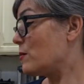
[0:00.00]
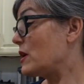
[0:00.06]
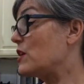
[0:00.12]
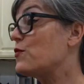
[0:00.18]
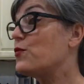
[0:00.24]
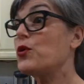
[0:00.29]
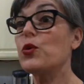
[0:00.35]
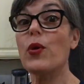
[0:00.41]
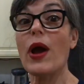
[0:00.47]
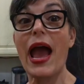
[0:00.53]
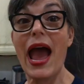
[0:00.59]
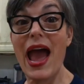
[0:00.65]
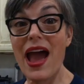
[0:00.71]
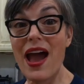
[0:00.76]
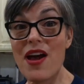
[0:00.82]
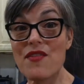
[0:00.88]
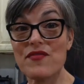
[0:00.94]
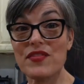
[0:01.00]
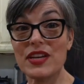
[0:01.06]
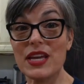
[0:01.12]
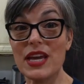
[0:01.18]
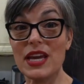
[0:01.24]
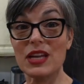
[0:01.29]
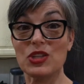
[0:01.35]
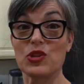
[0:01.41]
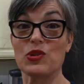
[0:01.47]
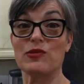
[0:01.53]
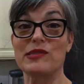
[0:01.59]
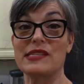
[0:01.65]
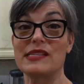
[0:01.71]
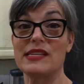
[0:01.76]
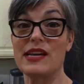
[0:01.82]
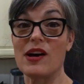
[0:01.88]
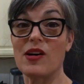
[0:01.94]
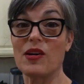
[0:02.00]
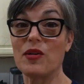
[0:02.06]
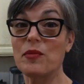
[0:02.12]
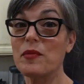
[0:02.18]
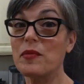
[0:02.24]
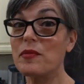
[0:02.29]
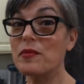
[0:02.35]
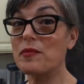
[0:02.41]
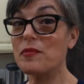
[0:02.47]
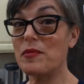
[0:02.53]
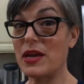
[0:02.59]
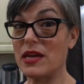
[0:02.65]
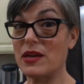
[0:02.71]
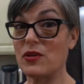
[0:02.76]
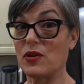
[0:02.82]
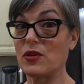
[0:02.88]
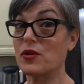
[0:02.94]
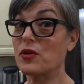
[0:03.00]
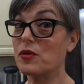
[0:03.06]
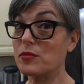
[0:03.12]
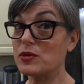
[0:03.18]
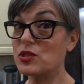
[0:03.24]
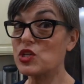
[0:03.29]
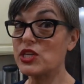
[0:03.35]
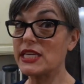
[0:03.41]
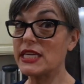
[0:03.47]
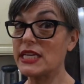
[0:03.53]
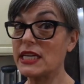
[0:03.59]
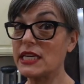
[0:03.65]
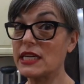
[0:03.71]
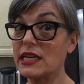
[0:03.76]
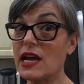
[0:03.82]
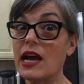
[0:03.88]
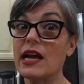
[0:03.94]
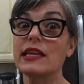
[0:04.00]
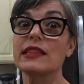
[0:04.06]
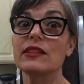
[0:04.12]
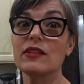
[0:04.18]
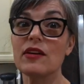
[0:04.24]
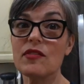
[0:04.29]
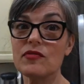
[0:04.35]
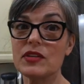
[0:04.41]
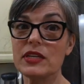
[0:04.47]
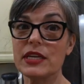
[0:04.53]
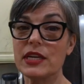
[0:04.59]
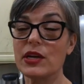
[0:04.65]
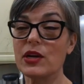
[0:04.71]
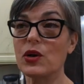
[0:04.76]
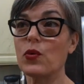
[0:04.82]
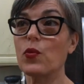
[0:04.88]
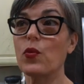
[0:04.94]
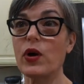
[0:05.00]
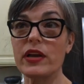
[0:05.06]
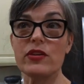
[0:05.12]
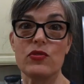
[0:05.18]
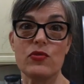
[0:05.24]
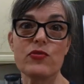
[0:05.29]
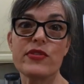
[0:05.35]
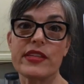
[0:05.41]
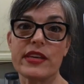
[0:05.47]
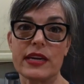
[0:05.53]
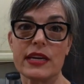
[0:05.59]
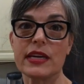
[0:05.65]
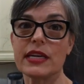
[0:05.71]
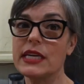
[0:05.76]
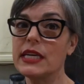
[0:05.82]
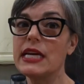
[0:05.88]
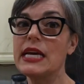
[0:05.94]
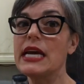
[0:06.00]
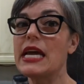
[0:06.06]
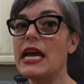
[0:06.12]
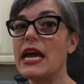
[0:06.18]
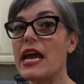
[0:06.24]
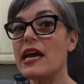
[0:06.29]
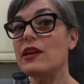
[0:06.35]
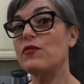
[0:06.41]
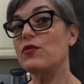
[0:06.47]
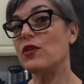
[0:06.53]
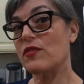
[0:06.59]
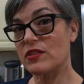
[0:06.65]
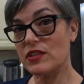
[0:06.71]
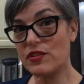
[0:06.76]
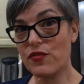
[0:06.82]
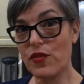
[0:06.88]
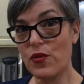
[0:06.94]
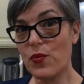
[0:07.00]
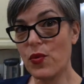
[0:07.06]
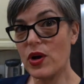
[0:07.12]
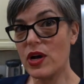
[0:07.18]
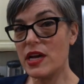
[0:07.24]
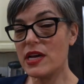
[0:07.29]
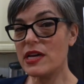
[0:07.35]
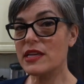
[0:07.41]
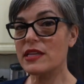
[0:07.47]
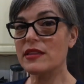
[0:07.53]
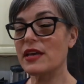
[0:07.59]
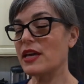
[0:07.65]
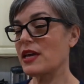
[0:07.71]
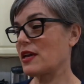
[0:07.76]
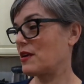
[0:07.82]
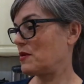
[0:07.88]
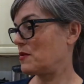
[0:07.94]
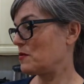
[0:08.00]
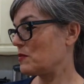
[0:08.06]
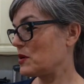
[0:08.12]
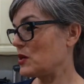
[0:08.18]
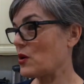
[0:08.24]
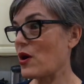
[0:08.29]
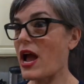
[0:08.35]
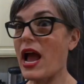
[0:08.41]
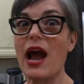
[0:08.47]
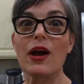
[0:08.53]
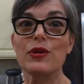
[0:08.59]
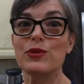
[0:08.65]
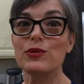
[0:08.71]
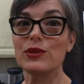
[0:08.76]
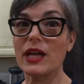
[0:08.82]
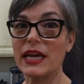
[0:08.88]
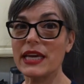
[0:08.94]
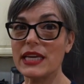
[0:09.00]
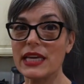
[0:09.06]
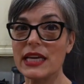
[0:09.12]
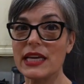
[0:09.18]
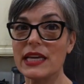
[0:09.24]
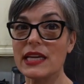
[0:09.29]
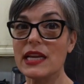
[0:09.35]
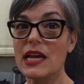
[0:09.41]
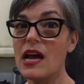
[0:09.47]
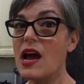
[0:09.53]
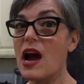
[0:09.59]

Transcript: If you have an HOCl maker or machine, I'd love to hear what you think. And if you have a different one, like, you know, how you like it.